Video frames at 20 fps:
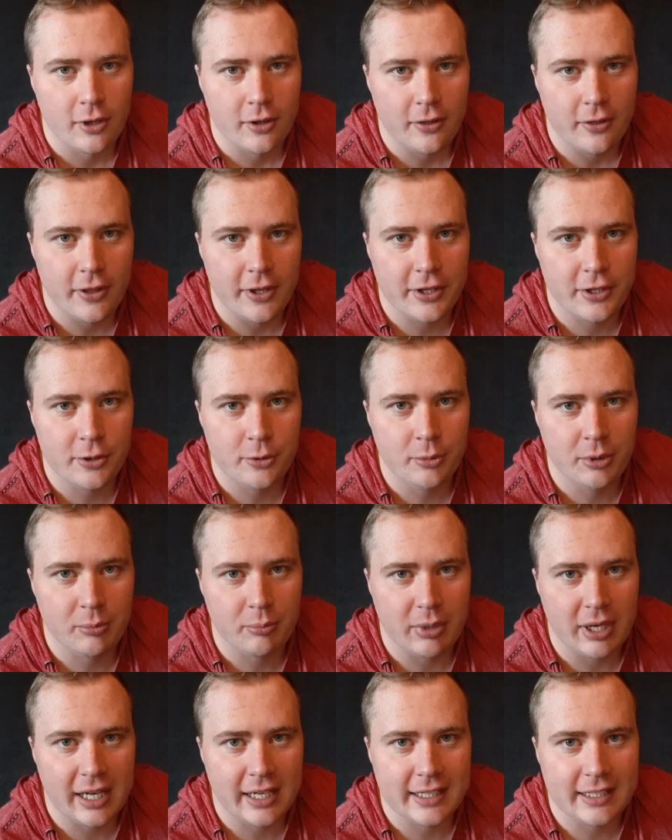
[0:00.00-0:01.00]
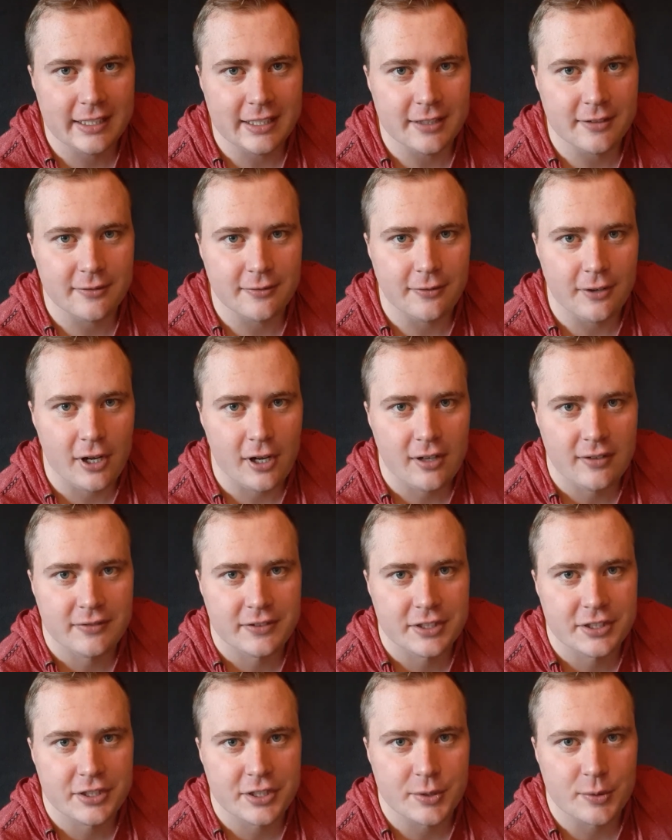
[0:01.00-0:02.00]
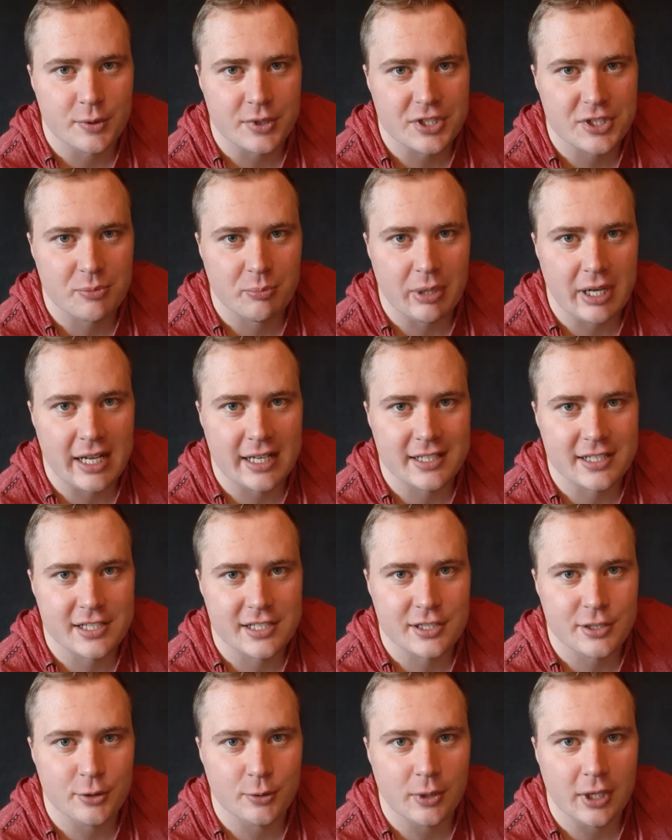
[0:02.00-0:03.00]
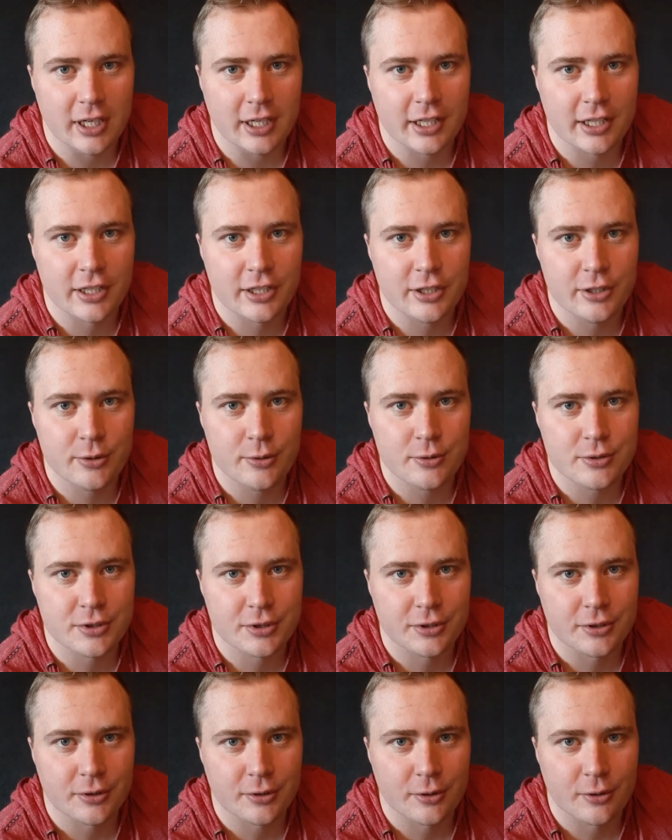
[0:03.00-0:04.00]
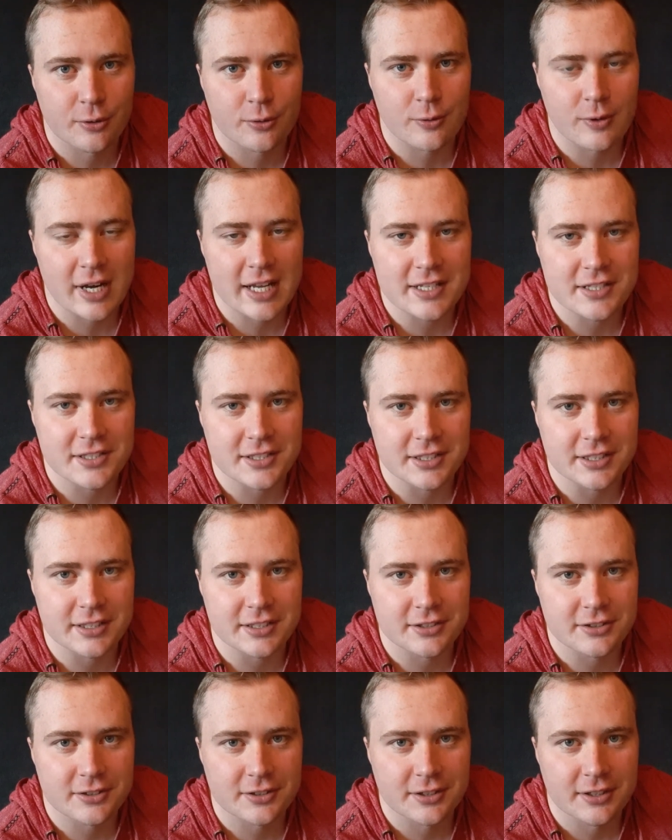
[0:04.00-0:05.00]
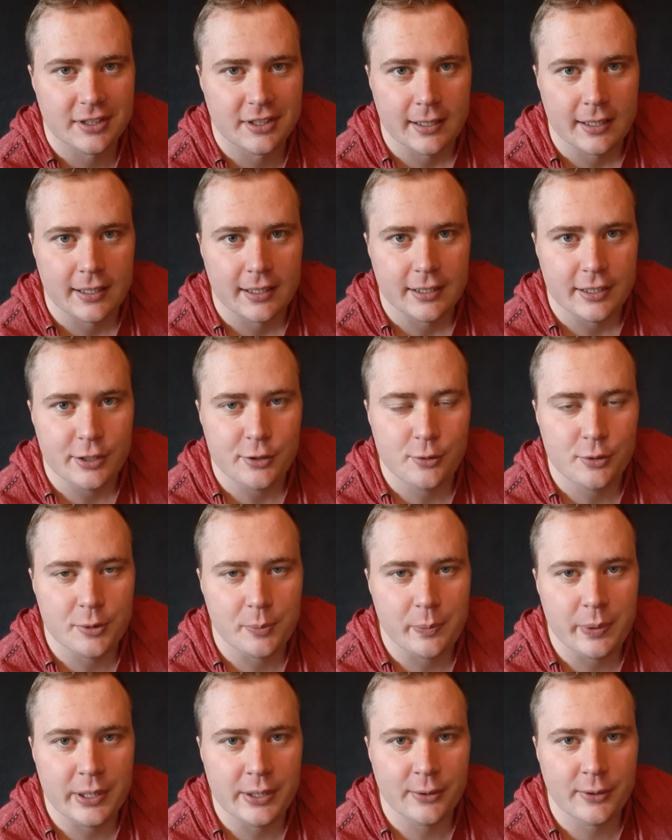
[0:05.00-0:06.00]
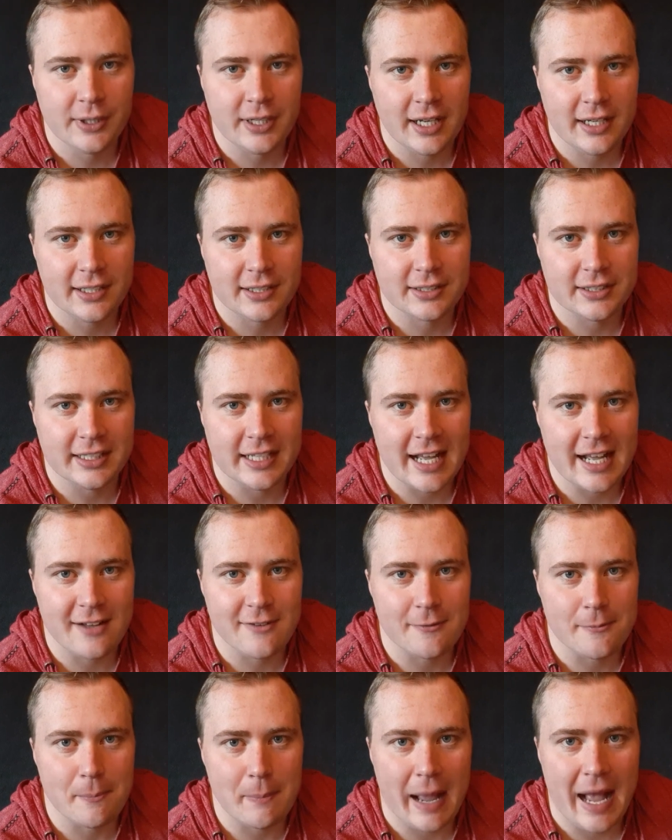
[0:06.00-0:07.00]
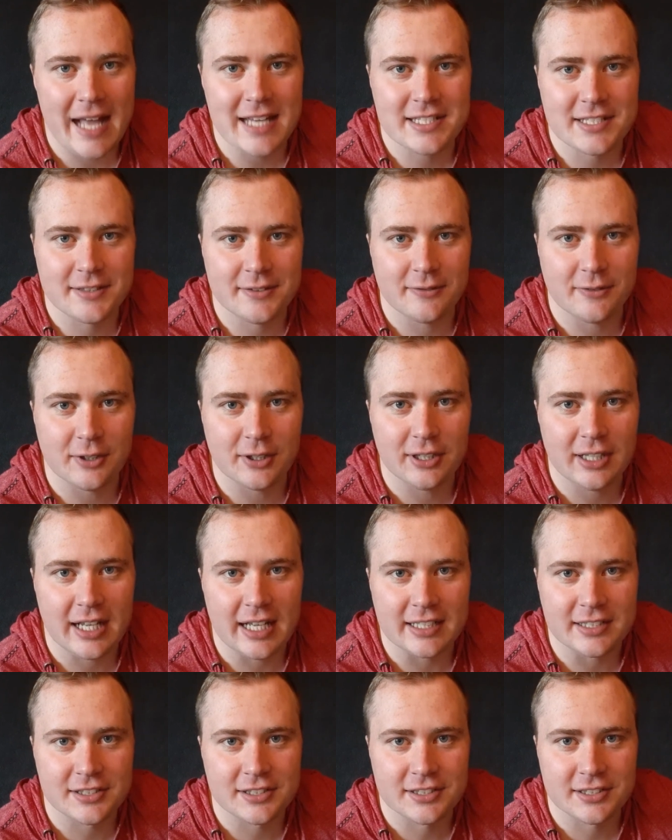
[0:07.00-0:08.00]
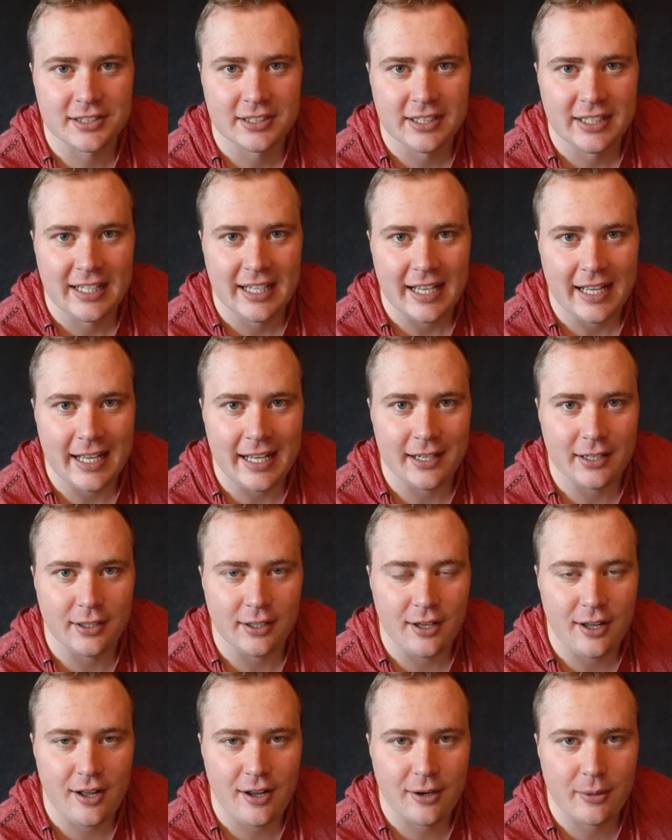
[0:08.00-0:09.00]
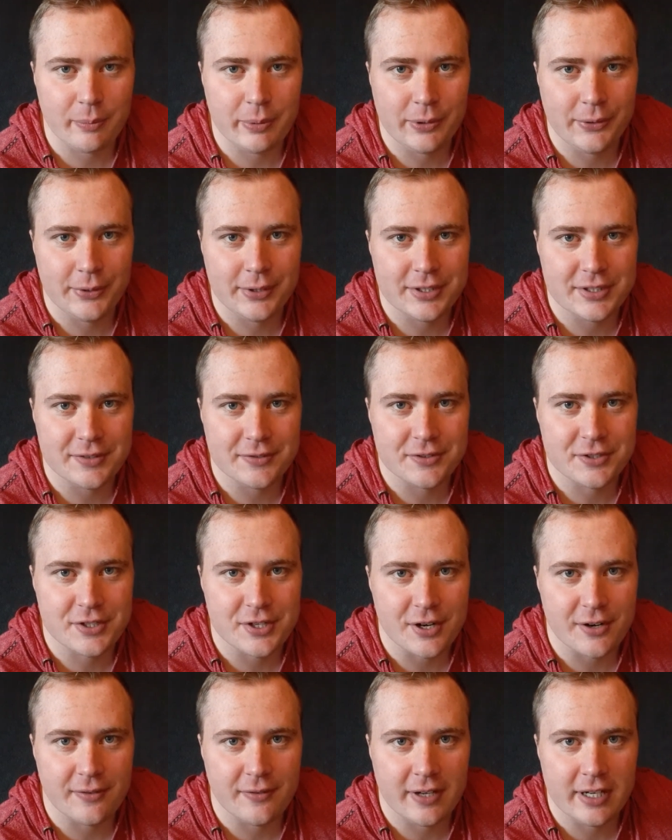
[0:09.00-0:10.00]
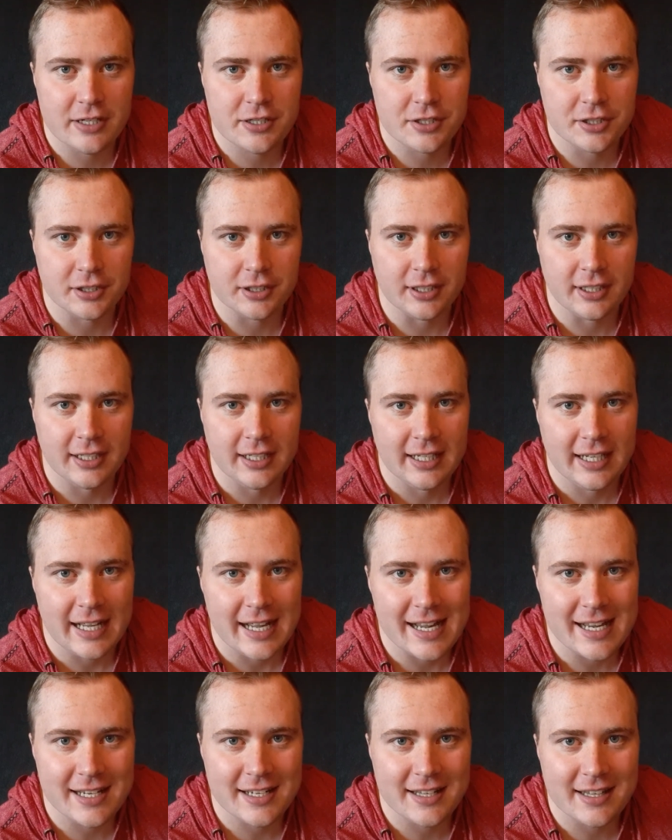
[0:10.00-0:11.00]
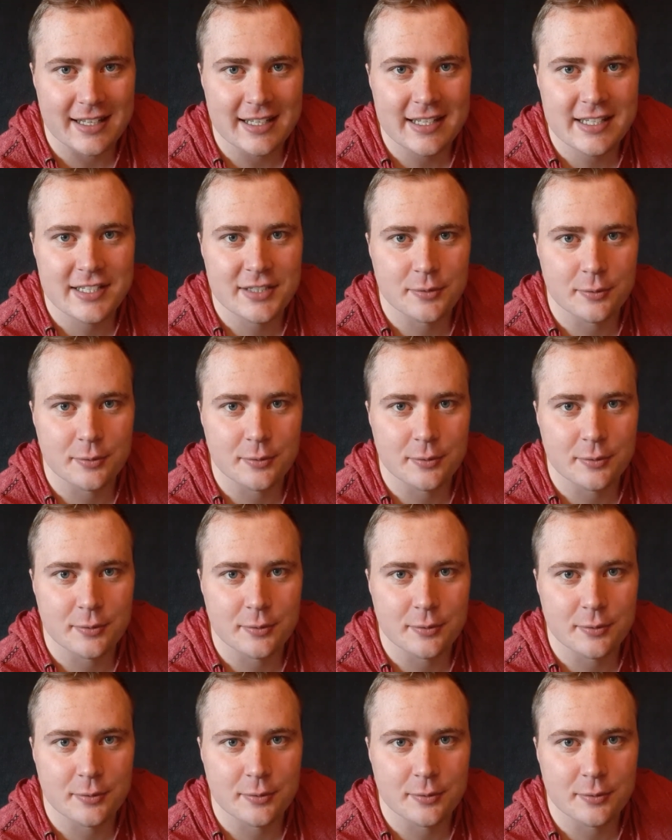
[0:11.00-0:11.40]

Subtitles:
the human body evolved to respond to acute crises. You would periodically have massive gluts and long periods of starvation, and these